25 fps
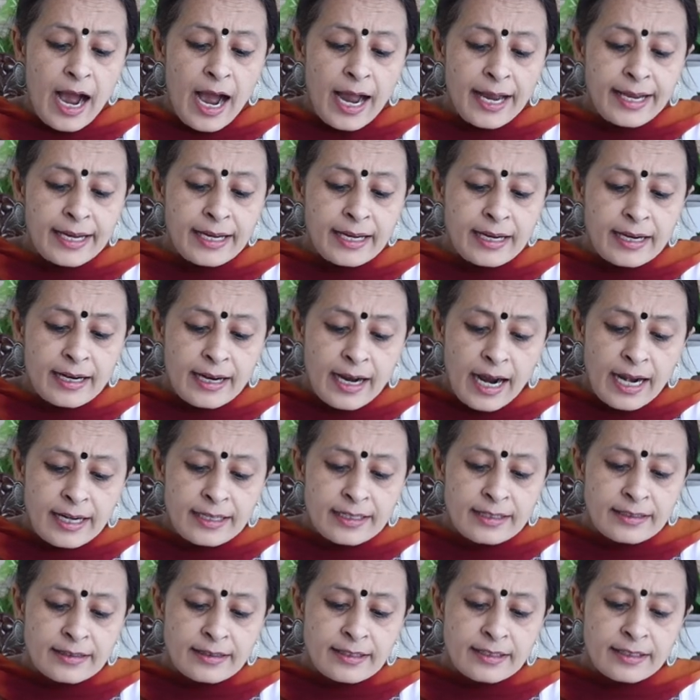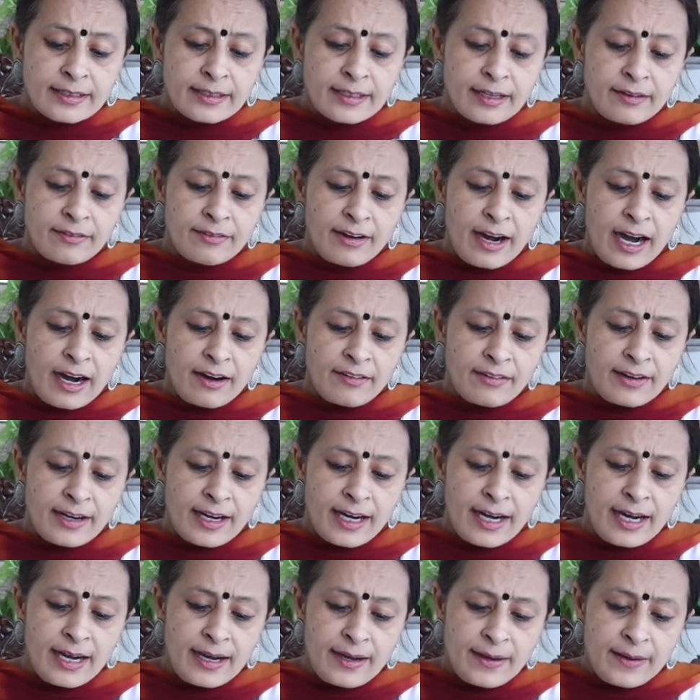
I cut the guava